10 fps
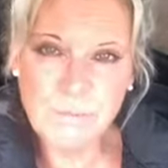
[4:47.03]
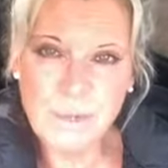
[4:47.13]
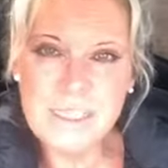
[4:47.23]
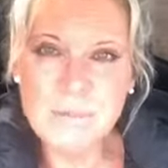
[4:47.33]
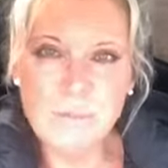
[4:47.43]

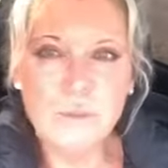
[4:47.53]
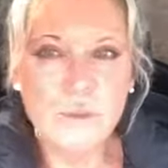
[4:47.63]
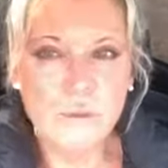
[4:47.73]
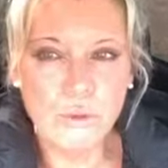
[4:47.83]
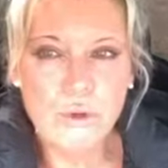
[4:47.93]

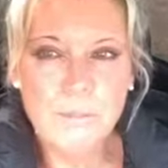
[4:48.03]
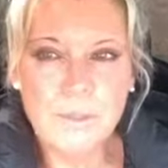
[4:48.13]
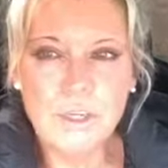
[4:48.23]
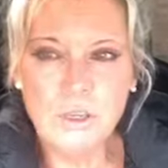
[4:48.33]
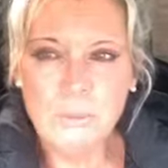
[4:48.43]
Facebook
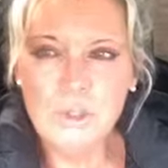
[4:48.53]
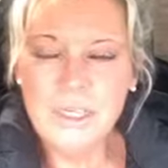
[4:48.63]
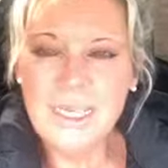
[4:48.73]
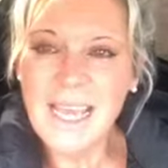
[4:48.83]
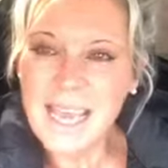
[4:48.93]
group
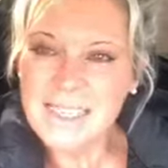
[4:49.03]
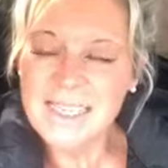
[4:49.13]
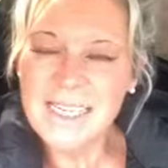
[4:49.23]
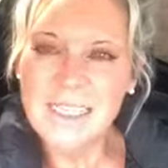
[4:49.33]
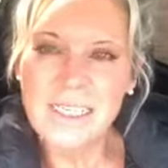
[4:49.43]
community, Hey
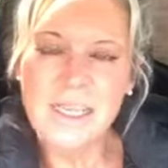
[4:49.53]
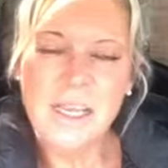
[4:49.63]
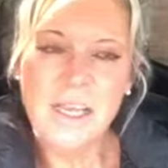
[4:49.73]
Tina,